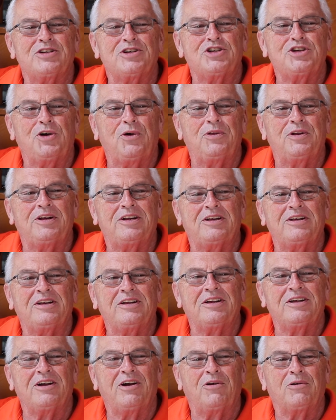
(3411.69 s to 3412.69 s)
to show that
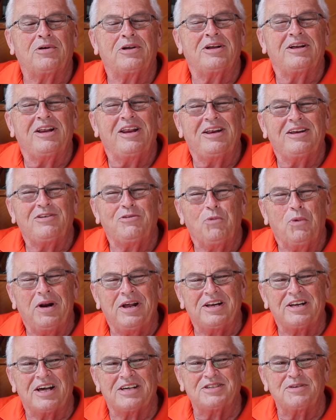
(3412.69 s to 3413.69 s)
it
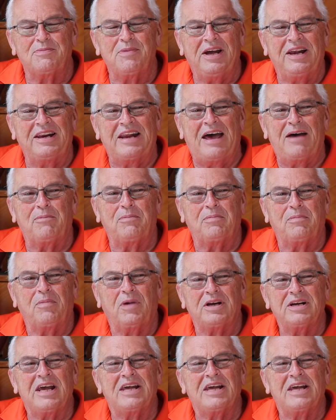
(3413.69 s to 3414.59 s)
really doesn't mean that much.